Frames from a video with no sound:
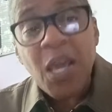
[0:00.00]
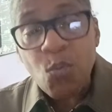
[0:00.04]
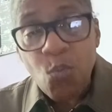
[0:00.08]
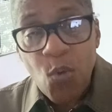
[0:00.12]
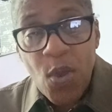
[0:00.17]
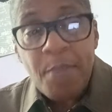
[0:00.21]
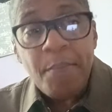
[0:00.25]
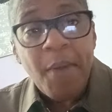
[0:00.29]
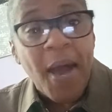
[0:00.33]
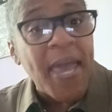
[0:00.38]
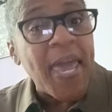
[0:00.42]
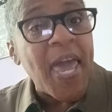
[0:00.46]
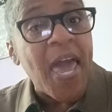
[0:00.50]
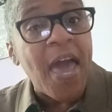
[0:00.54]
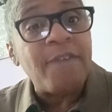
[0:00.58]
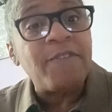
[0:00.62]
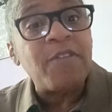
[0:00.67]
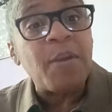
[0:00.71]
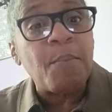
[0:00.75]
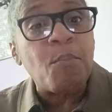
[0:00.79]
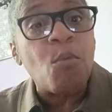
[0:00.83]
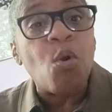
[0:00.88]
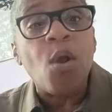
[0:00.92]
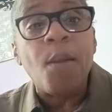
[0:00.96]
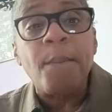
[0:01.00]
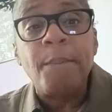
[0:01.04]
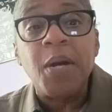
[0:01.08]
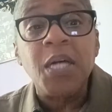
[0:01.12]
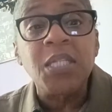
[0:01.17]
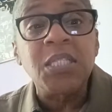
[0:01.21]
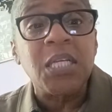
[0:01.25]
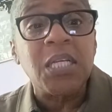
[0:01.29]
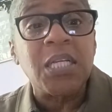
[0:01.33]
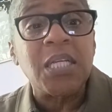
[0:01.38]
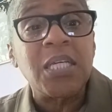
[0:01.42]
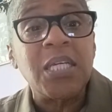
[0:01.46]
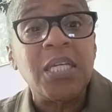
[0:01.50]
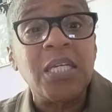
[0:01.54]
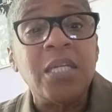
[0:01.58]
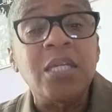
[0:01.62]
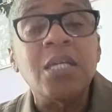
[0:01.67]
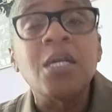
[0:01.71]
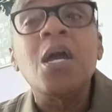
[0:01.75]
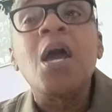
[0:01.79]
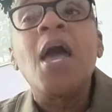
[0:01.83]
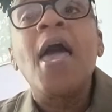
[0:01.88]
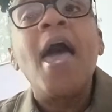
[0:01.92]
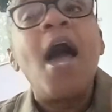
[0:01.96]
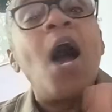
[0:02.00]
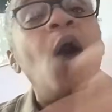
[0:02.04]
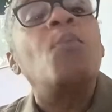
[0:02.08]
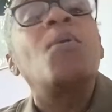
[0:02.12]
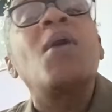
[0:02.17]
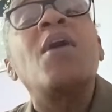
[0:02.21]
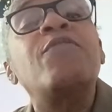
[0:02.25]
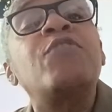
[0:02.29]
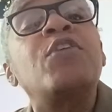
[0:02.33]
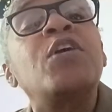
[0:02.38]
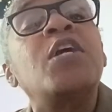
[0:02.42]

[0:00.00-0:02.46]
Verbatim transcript: we might have it more abundantly. However,